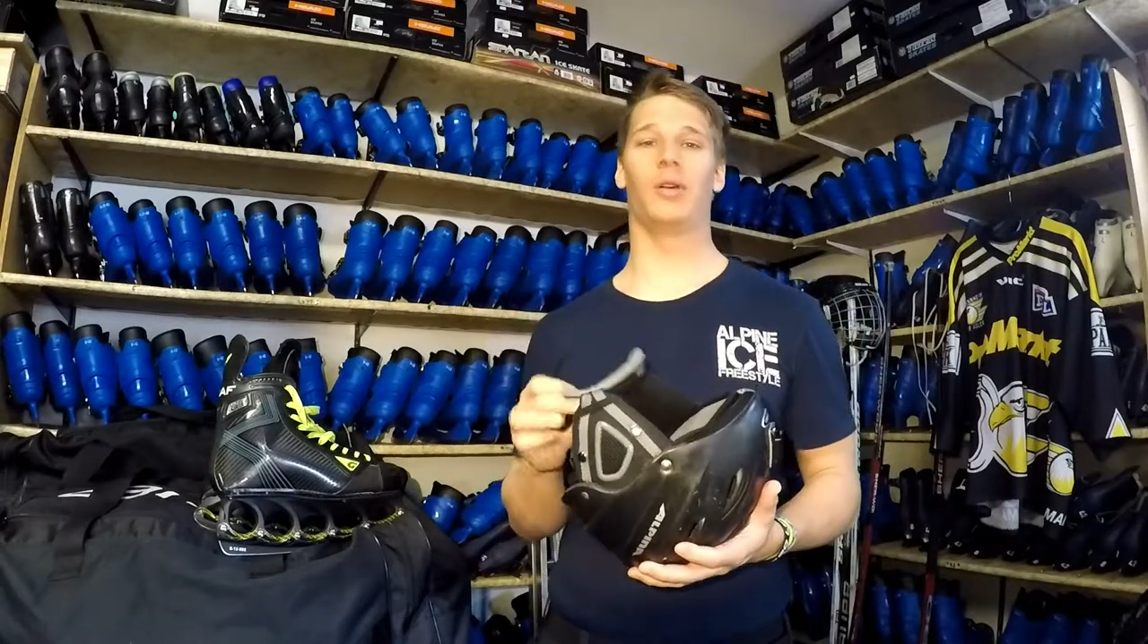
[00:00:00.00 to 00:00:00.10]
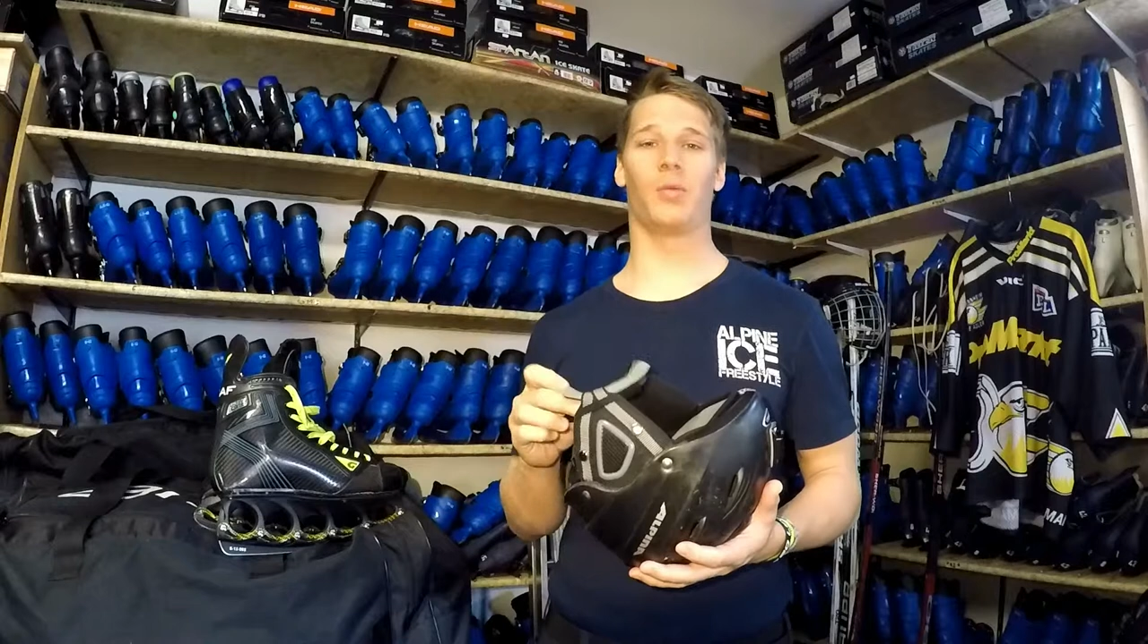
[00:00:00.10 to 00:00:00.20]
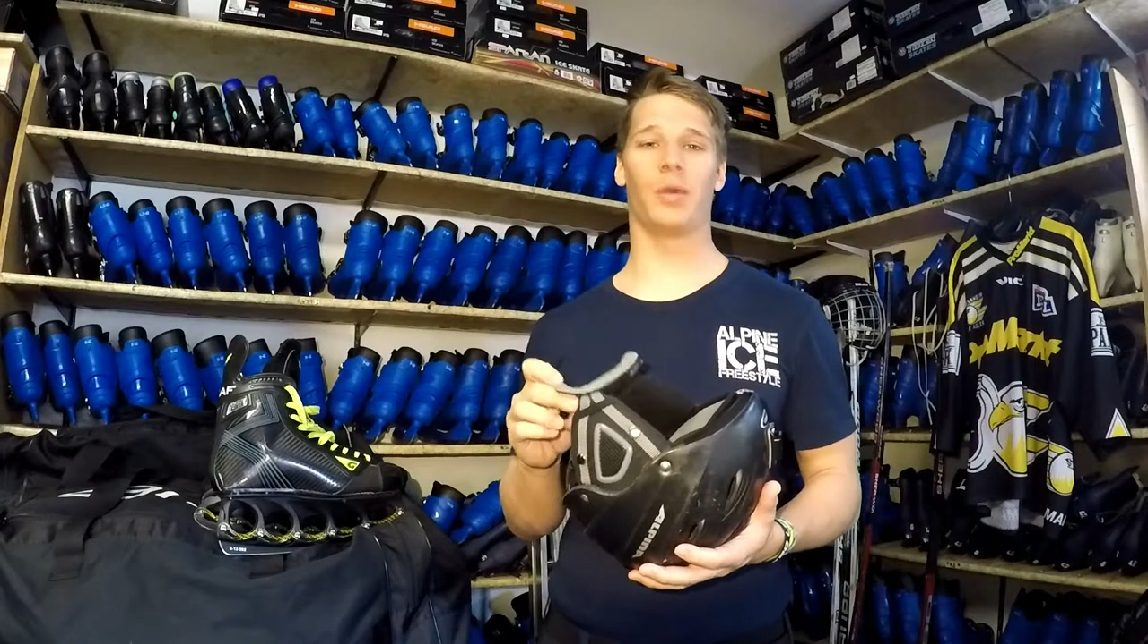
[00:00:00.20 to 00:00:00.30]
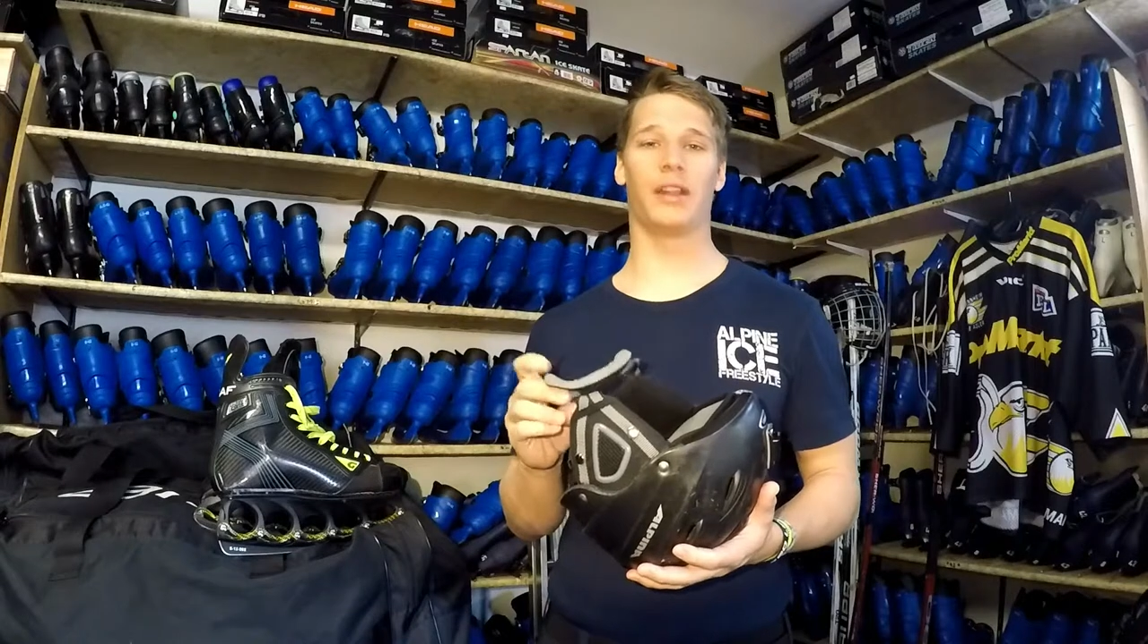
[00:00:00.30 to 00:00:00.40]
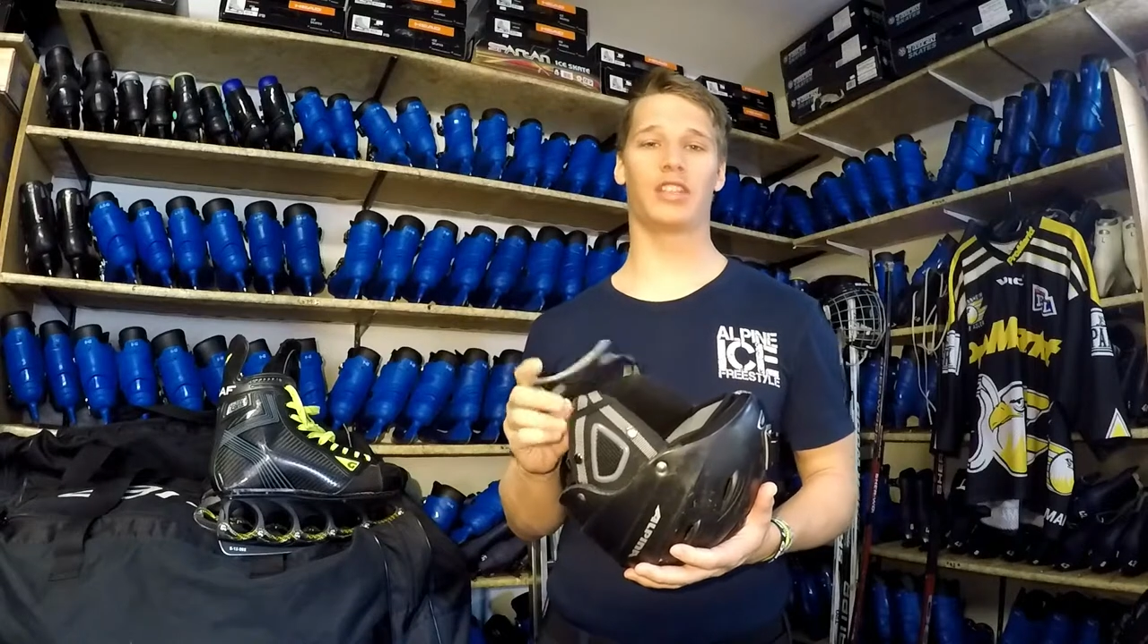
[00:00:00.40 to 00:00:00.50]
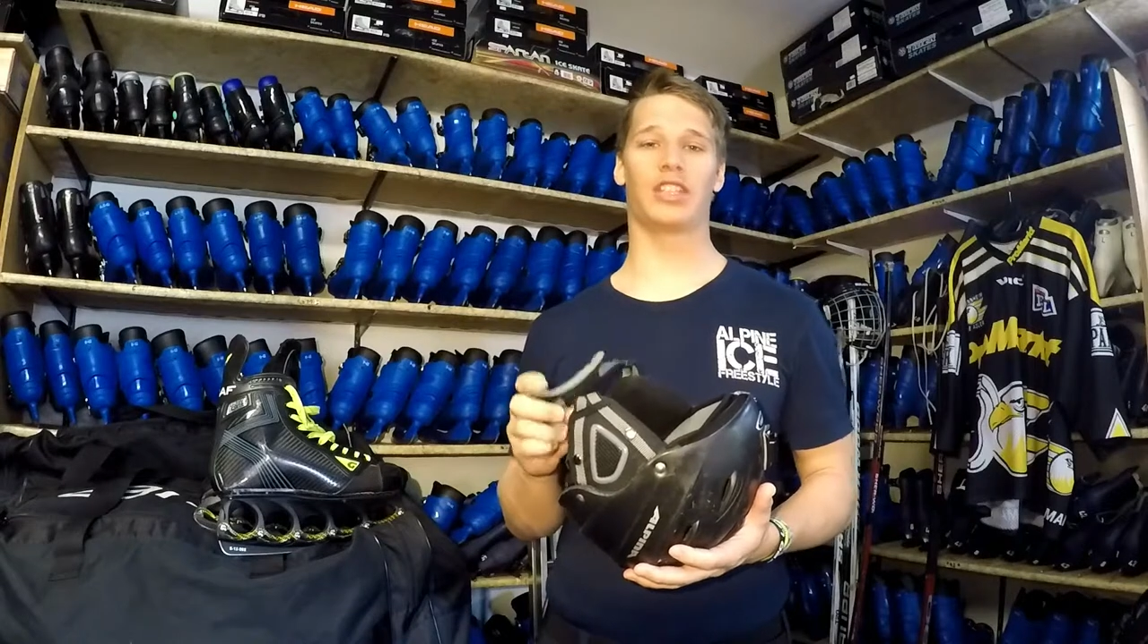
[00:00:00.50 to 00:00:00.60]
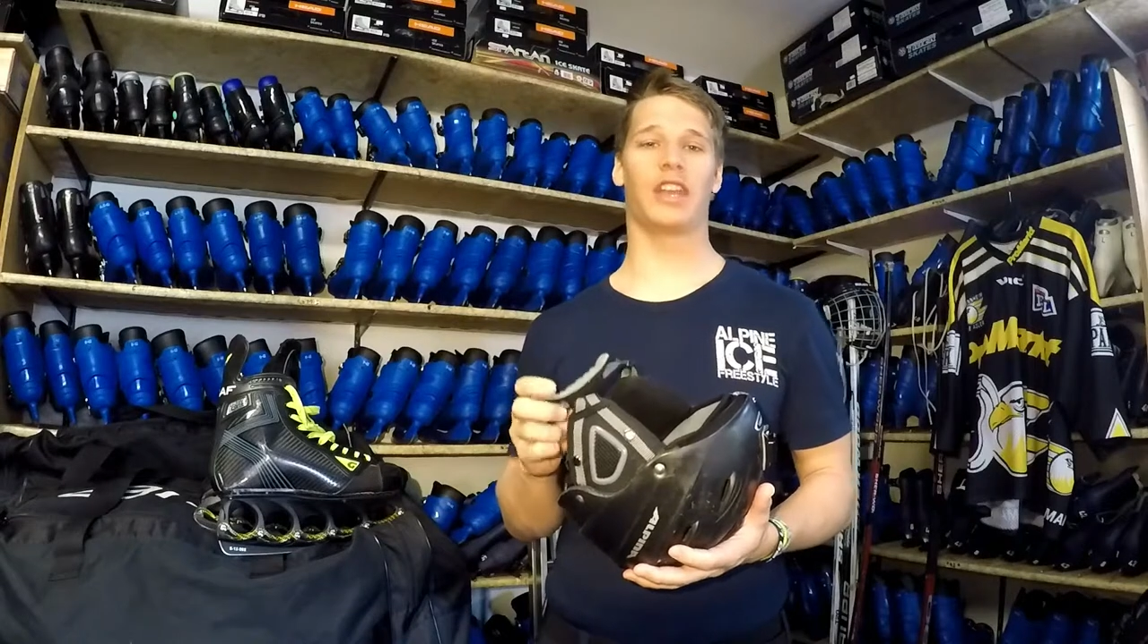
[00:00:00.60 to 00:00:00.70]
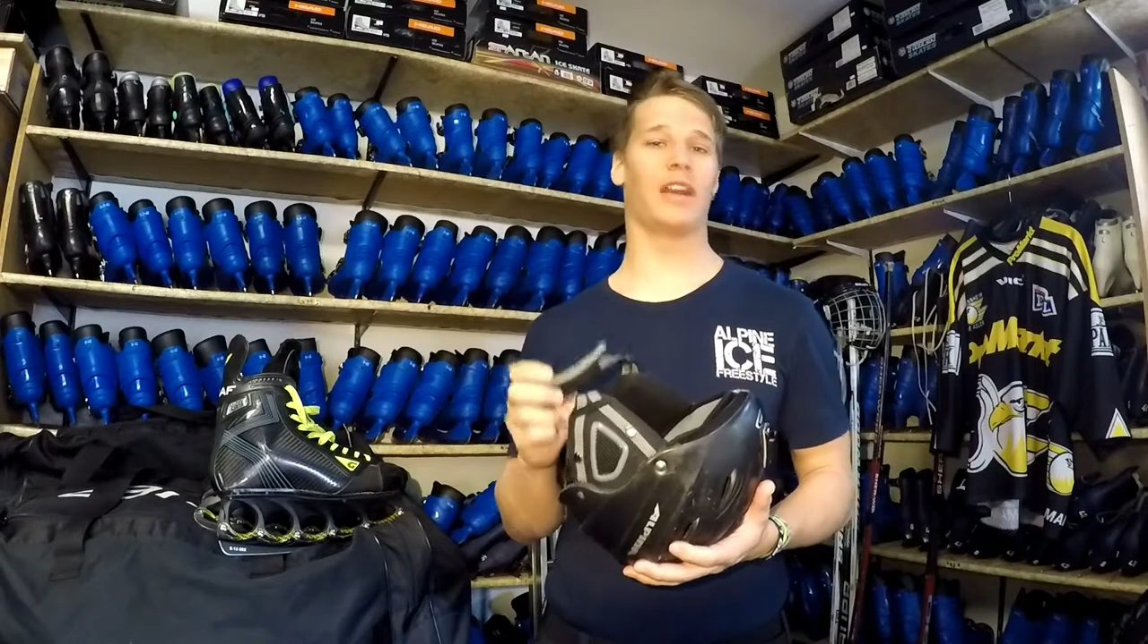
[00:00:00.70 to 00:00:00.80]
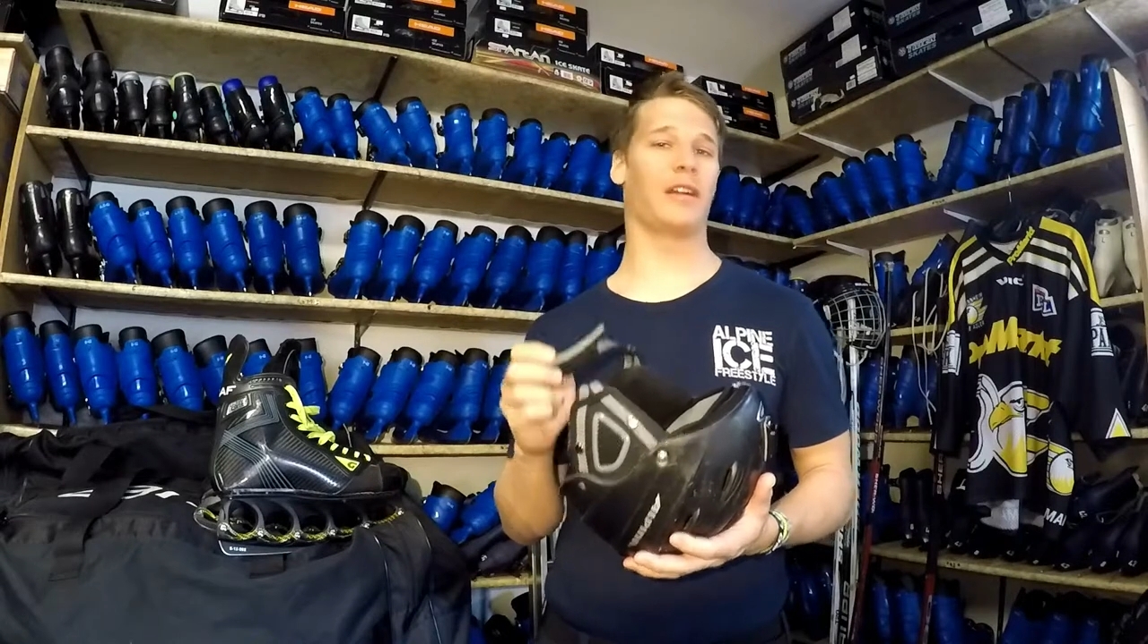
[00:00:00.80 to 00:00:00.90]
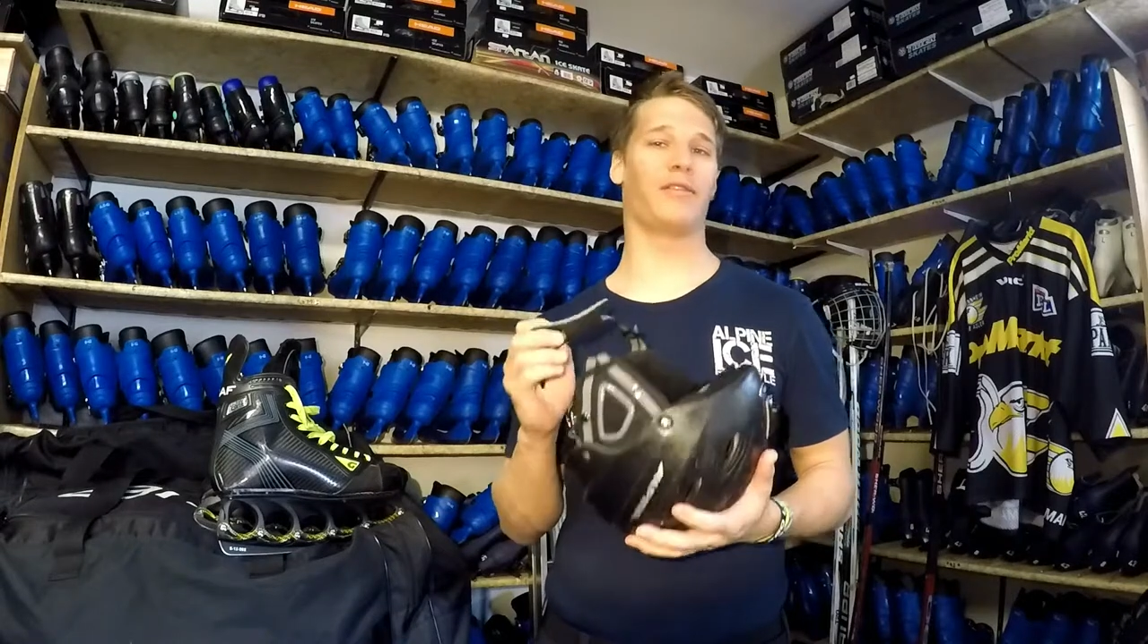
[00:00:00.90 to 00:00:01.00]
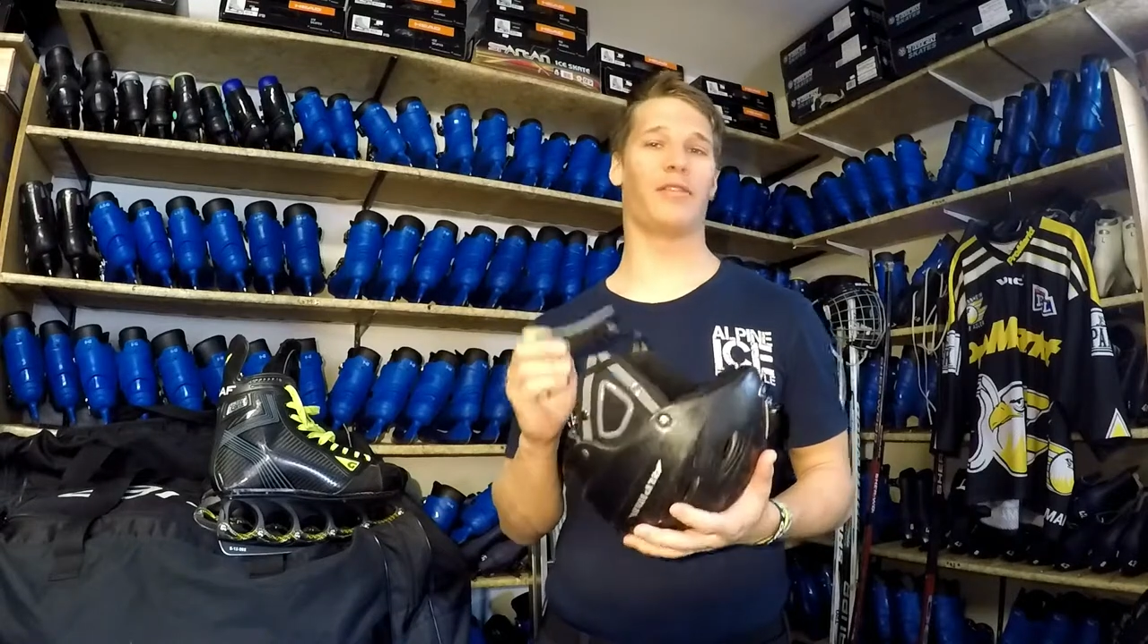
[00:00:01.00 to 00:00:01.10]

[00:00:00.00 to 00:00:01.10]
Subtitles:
a wheelchair